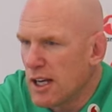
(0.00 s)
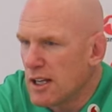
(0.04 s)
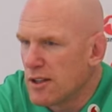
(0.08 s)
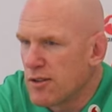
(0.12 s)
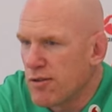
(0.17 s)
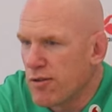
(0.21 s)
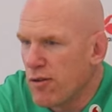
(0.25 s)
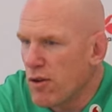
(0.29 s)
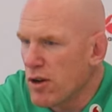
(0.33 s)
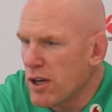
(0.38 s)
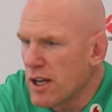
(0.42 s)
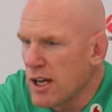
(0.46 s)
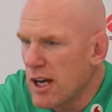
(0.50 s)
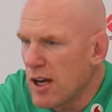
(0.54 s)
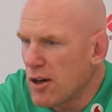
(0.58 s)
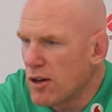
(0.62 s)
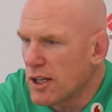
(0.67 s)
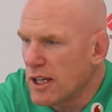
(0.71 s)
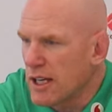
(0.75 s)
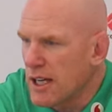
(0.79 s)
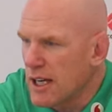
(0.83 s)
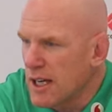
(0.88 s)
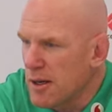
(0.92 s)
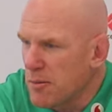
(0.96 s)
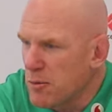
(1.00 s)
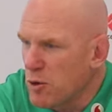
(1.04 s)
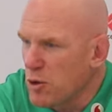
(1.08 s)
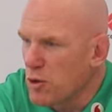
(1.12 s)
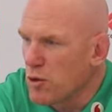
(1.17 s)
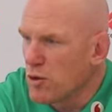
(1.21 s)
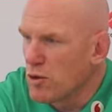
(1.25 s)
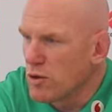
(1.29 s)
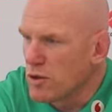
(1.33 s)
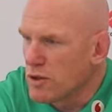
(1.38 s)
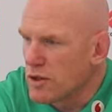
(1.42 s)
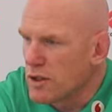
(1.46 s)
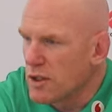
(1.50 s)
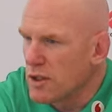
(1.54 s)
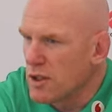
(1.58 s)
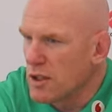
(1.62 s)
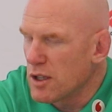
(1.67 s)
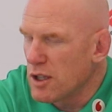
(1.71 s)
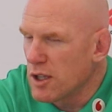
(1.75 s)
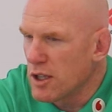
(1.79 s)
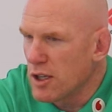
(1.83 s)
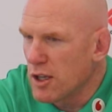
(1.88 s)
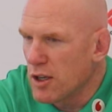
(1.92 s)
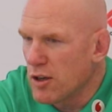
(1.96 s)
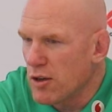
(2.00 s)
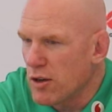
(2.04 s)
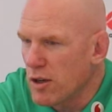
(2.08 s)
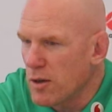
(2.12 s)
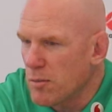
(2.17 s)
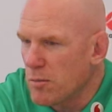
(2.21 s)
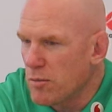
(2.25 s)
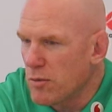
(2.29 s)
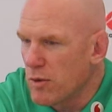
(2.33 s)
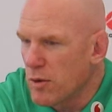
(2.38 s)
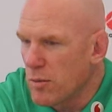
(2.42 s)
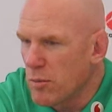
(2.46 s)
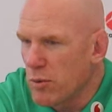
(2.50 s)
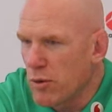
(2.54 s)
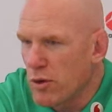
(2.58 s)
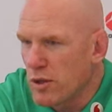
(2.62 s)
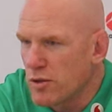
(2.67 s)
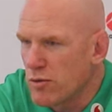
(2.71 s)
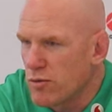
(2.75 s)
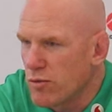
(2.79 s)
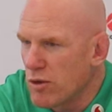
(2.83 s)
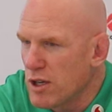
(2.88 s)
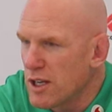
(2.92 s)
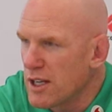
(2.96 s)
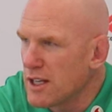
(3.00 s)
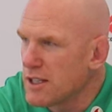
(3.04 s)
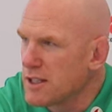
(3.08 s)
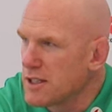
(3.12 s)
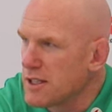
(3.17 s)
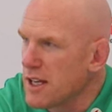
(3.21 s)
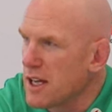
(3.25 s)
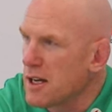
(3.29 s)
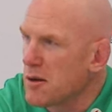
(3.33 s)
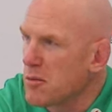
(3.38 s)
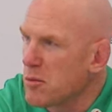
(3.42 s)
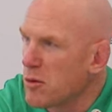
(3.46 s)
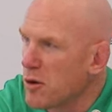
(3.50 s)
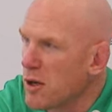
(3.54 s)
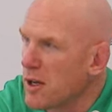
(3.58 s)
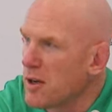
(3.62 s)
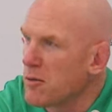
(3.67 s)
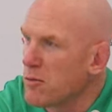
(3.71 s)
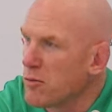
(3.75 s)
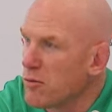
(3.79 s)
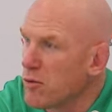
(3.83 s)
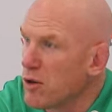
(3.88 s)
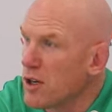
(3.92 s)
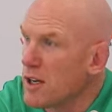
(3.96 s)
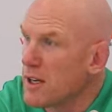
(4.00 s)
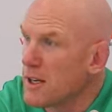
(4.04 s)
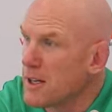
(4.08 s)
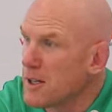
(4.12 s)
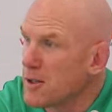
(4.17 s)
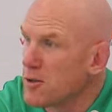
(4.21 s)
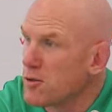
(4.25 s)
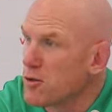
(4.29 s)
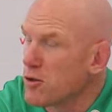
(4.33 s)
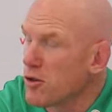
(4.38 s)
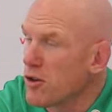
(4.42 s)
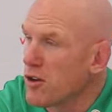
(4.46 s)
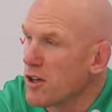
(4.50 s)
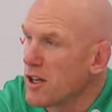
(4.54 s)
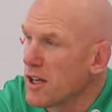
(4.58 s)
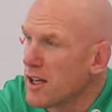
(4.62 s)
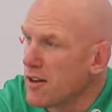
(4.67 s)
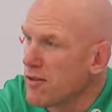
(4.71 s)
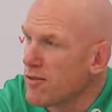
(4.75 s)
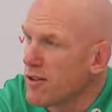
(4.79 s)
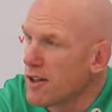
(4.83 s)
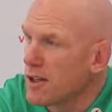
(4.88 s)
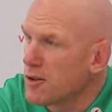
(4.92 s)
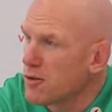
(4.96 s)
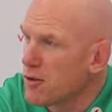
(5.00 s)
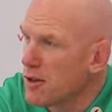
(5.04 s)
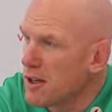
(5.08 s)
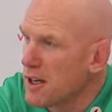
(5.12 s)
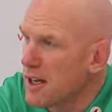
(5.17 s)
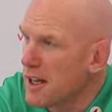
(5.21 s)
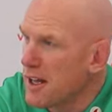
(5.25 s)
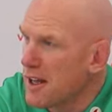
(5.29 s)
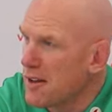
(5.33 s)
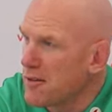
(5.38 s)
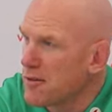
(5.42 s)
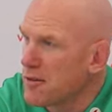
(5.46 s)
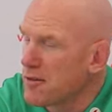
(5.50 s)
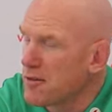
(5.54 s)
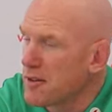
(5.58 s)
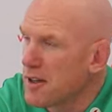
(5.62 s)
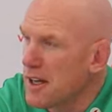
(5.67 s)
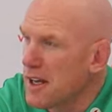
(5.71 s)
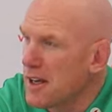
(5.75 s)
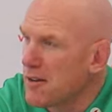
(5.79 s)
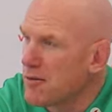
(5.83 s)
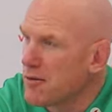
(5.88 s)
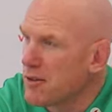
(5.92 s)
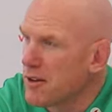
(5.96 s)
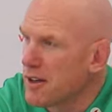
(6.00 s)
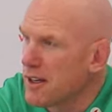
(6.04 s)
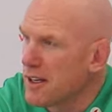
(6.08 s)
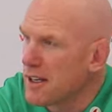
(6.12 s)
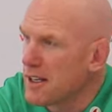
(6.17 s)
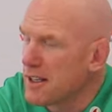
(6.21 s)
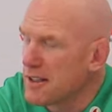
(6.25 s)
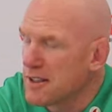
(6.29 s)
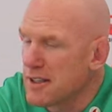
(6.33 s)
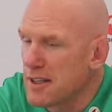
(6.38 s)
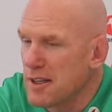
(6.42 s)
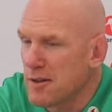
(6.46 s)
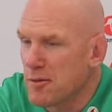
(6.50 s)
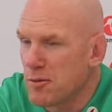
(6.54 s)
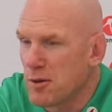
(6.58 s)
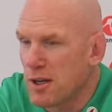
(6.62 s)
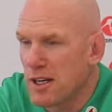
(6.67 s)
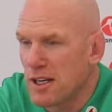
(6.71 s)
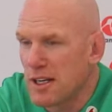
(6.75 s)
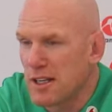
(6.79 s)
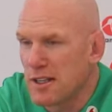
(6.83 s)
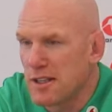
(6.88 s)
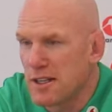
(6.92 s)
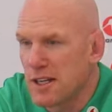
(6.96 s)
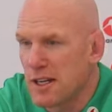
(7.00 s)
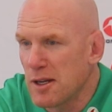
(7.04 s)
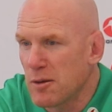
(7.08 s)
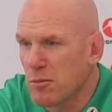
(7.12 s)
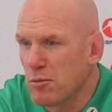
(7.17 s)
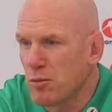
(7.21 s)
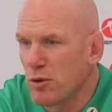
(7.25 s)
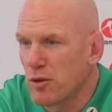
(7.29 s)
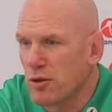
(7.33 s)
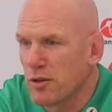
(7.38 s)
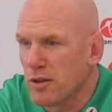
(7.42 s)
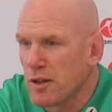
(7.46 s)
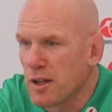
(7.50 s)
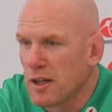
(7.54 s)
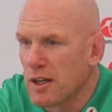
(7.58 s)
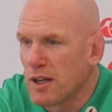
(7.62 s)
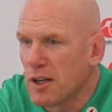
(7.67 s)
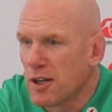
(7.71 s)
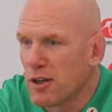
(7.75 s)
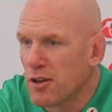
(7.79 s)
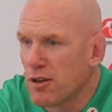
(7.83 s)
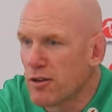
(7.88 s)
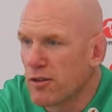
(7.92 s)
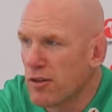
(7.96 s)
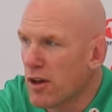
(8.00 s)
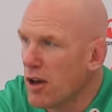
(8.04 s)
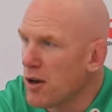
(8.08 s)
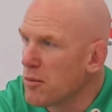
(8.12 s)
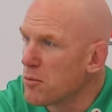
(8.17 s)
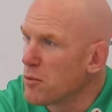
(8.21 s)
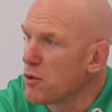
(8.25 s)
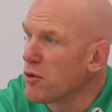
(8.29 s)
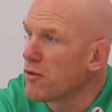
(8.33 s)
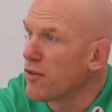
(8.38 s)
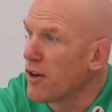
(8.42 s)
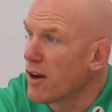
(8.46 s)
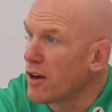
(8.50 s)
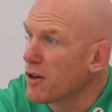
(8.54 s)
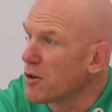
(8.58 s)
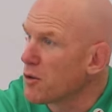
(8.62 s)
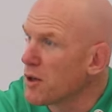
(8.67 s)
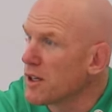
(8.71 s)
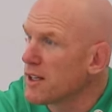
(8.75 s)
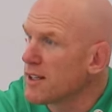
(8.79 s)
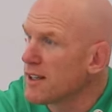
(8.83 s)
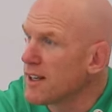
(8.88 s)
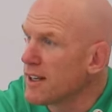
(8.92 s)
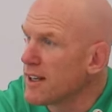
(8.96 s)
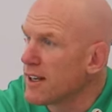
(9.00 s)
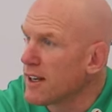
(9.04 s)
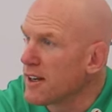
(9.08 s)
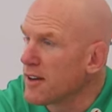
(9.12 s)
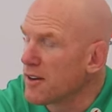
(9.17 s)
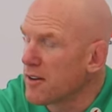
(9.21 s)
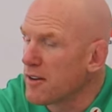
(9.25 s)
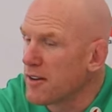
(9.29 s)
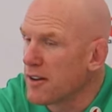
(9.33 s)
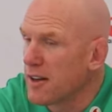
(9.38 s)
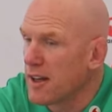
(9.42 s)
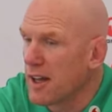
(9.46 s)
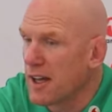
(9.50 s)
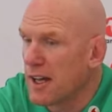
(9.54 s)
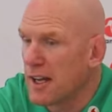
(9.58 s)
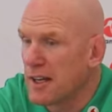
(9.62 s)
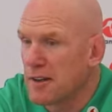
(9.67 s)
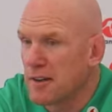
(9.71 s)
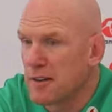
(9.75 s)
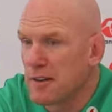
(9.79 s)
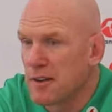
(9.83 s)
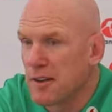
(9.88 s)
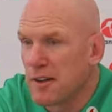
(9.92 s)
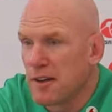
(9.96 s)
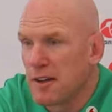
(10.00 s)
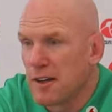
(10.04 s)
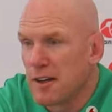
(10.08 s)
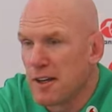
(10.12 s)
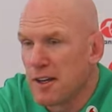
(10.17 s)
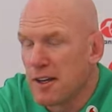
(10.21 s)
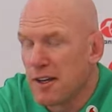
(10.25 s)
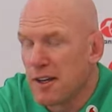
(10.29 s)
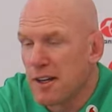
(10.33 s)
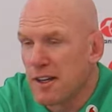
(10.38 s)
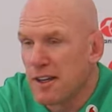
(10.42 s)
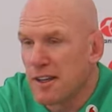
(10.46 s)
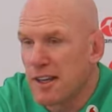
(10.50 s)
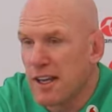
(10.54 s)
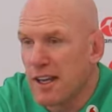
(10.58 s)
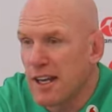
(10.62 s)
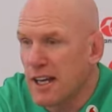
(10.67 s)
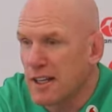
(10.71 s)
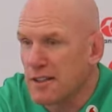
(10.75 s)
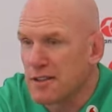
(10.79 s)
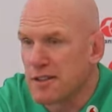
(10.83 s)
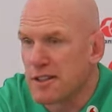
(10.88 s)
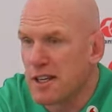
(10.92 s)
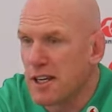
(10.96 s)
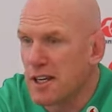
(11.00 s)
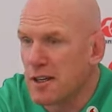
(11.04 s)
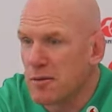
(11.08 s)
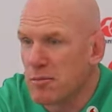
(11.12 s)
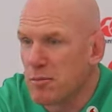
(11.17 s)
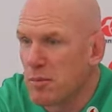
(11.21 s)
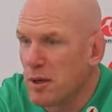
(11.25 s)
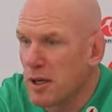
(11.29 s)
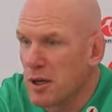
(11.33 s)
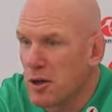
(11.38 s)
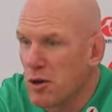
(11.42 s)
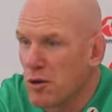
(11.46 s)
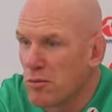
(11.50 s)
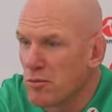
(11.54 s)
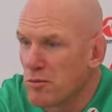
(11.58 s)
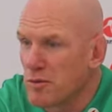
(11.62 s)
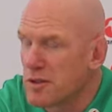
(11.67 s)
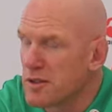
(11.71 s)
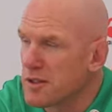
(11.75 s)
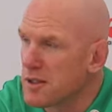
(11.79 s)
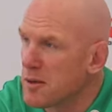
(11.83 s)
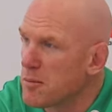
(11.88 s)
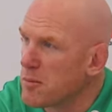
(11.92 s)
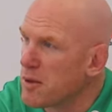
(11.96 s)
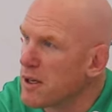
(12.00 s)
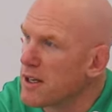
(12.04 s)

it's funny how the game goes. You know, the boys really celebrate and really enjoy any victory they have with any team, but you've got to move on quickly then, and the next thing becomes the